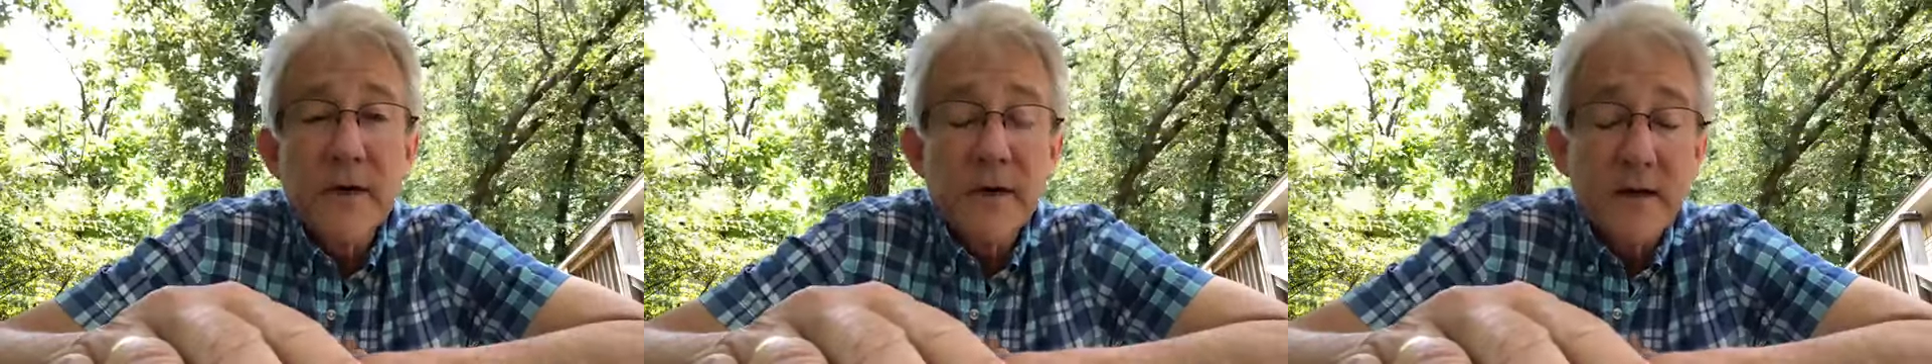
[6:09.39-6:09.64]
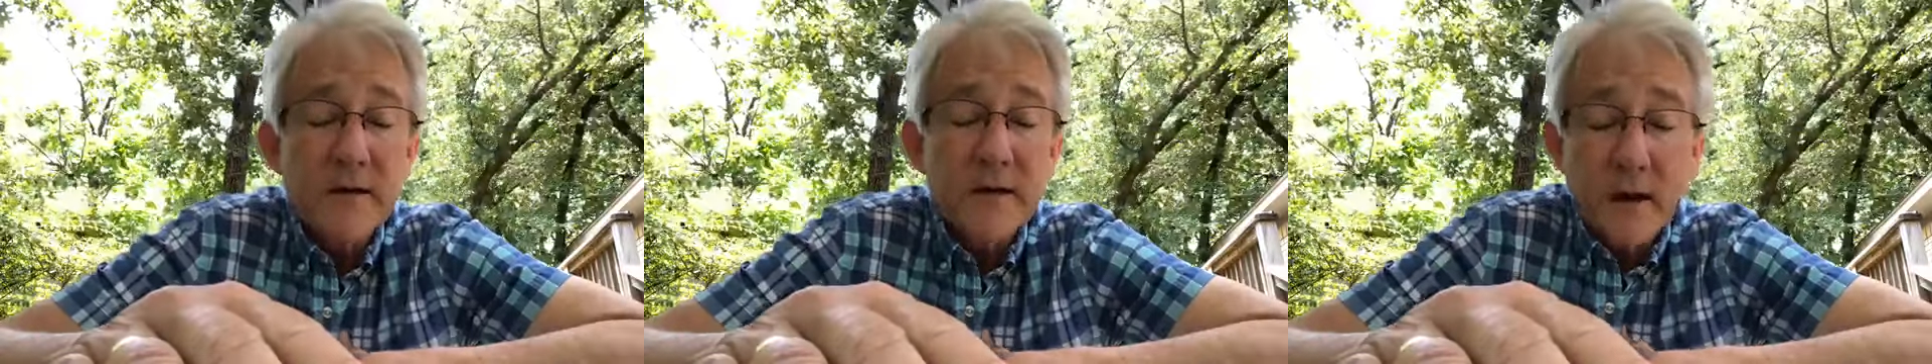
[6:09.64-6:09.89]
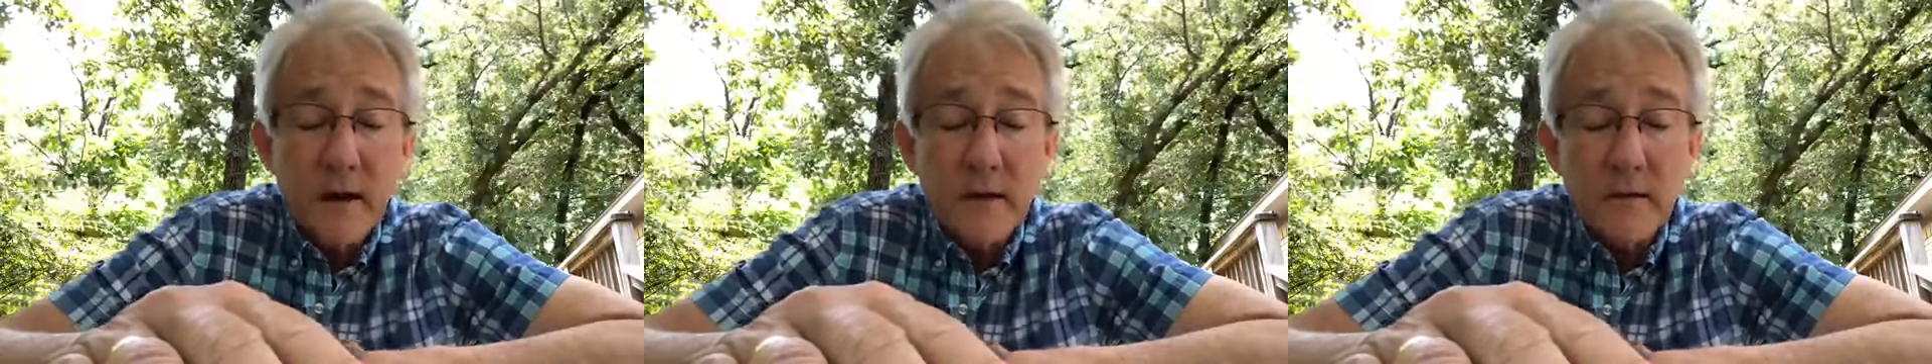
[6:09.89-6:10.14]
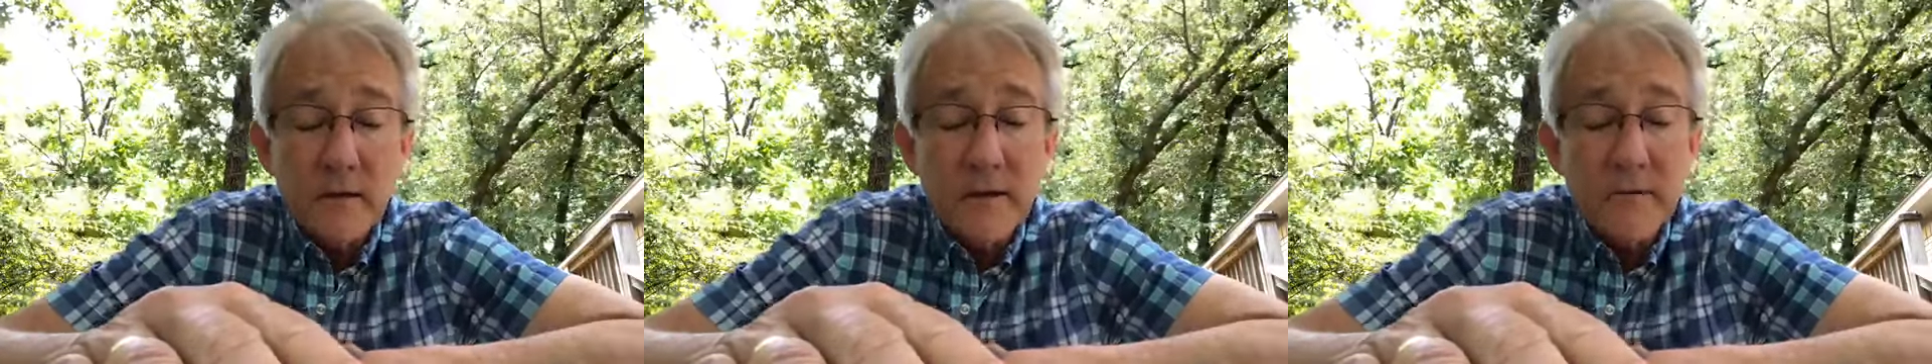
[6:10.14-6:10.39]

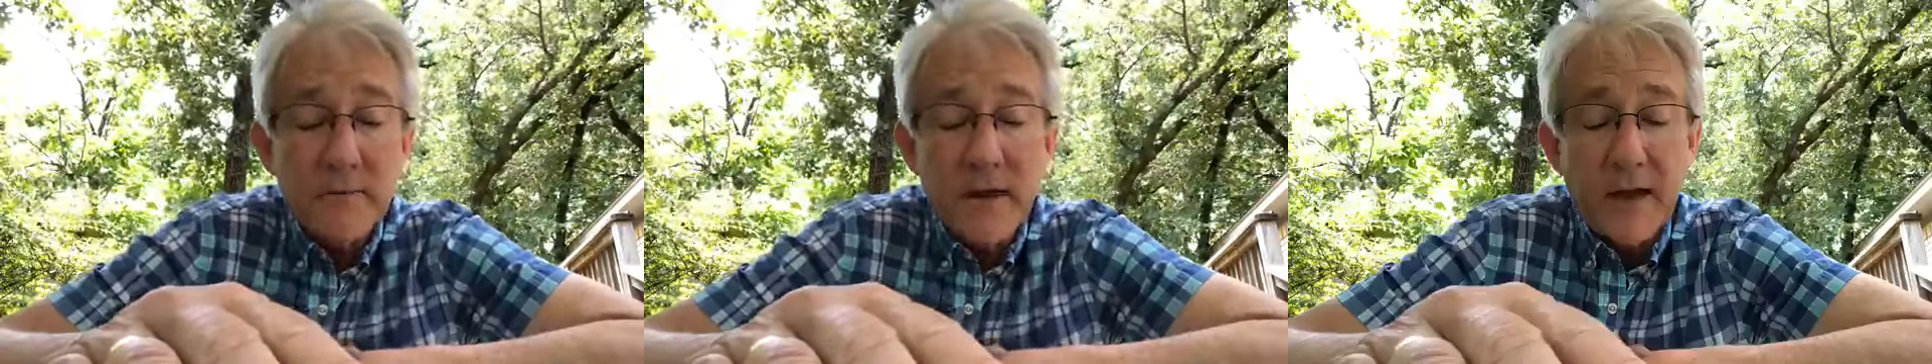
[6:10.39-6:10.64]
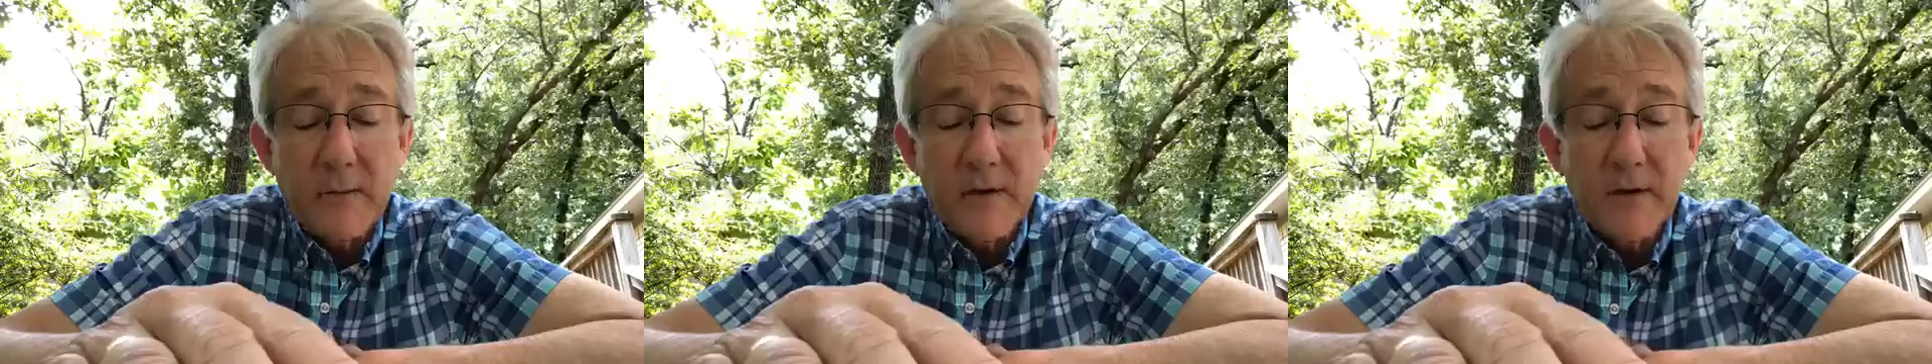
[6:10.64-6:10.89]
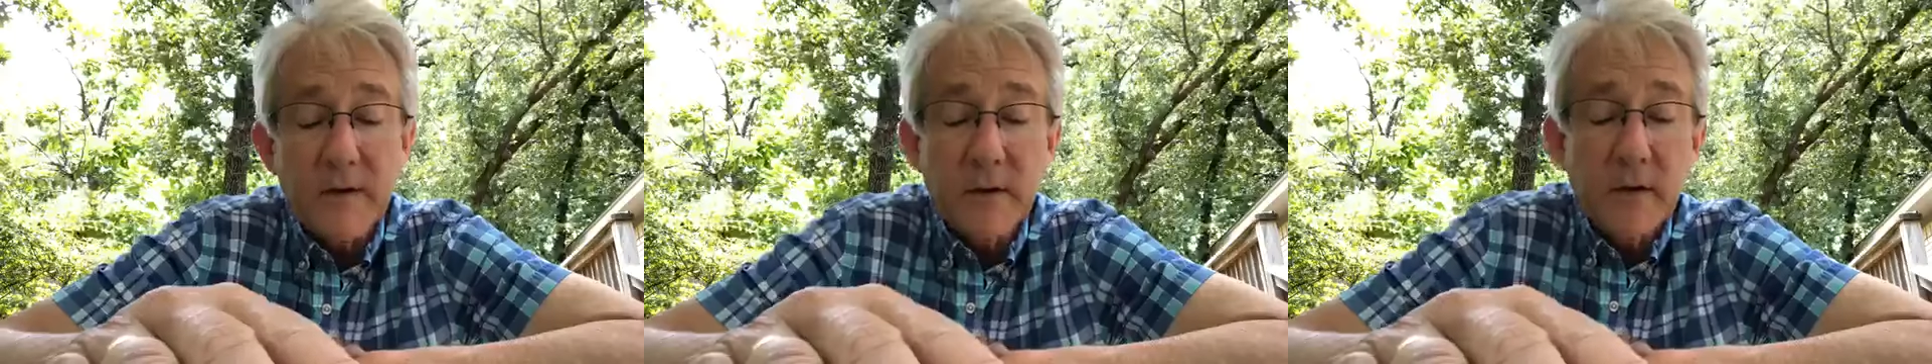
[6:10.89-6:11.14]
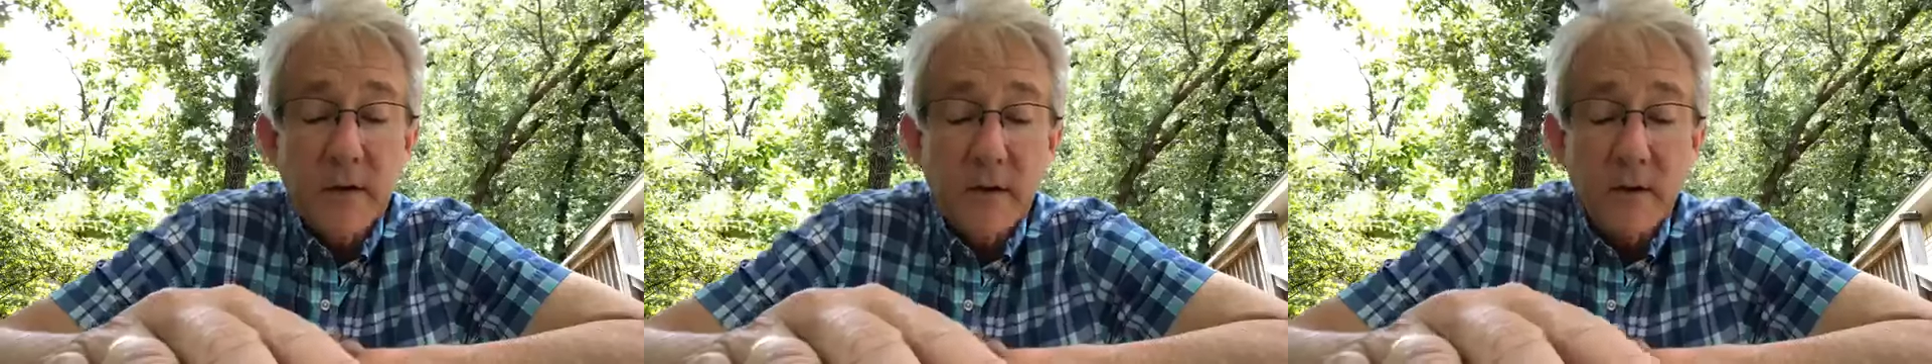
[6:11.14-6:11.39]
exile in Babylon,
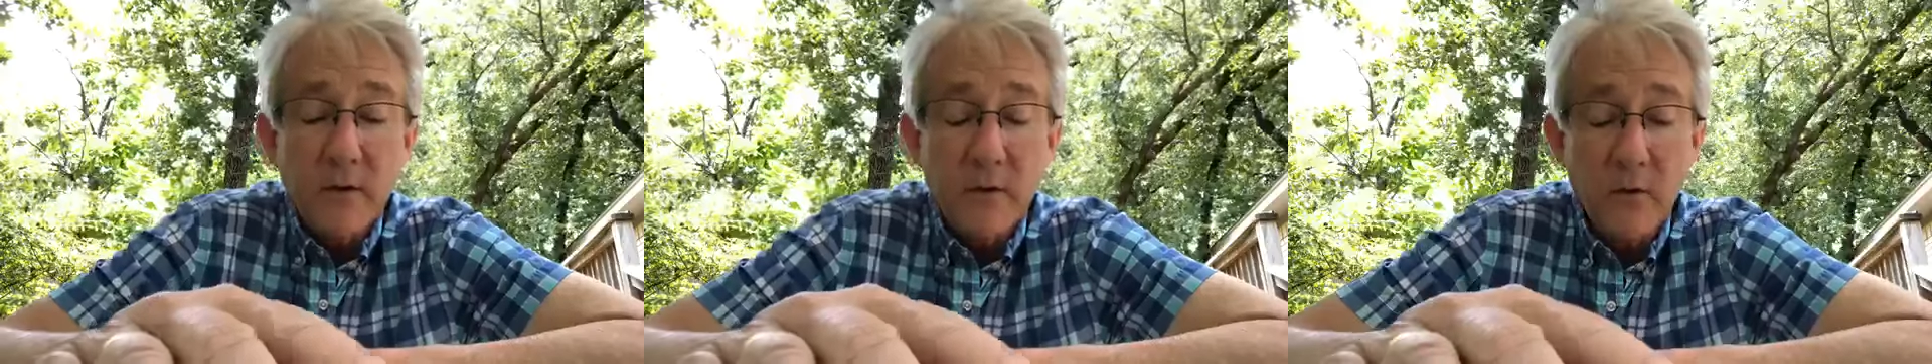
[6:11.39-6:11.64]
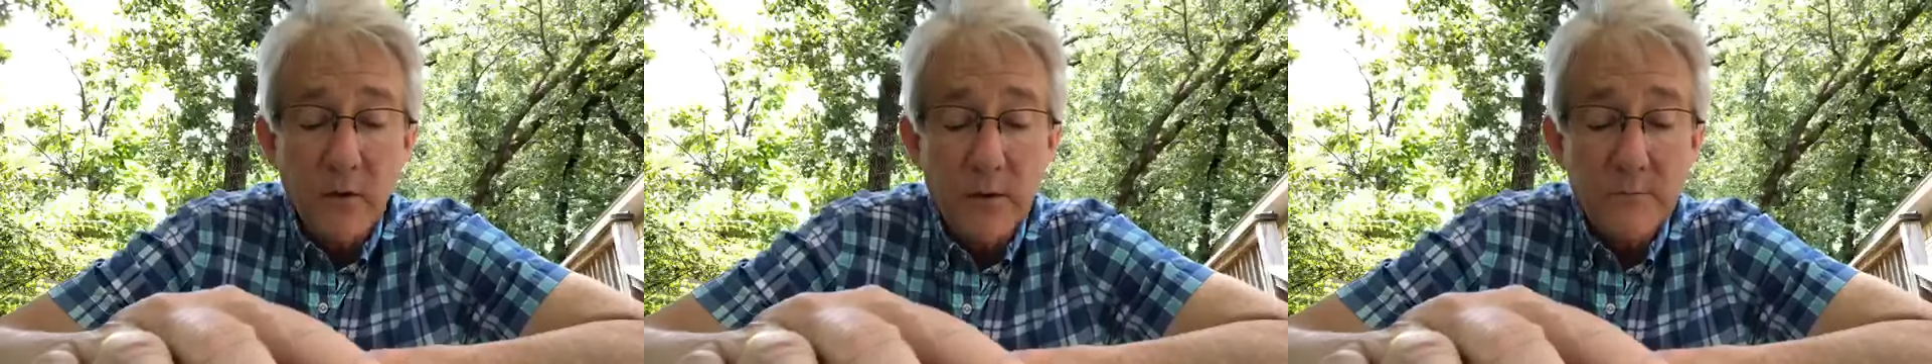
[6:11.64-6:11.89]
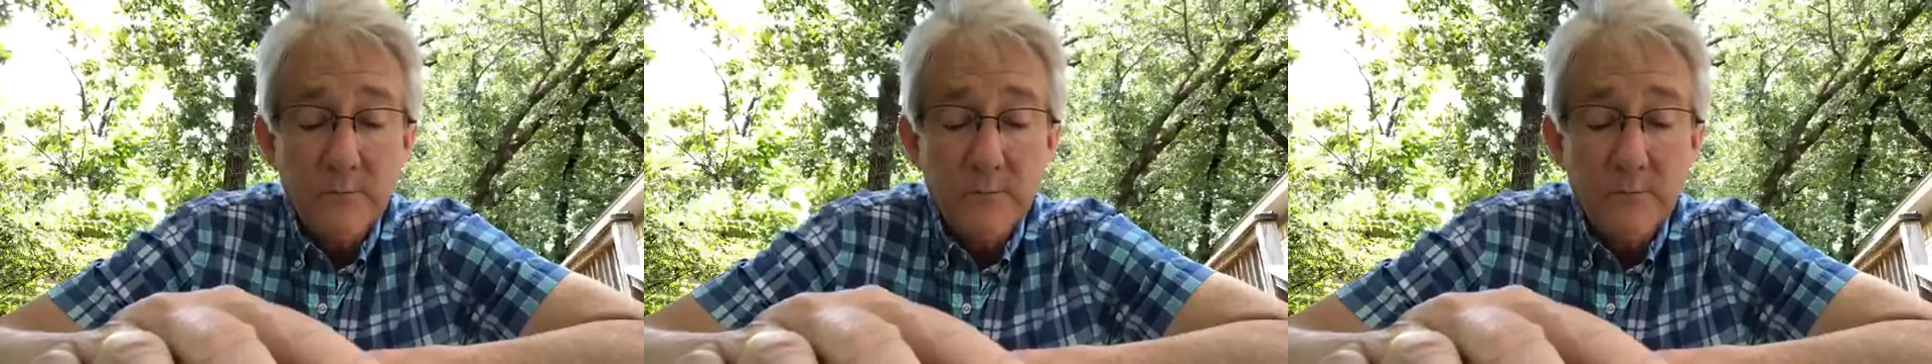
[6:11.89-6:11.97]
or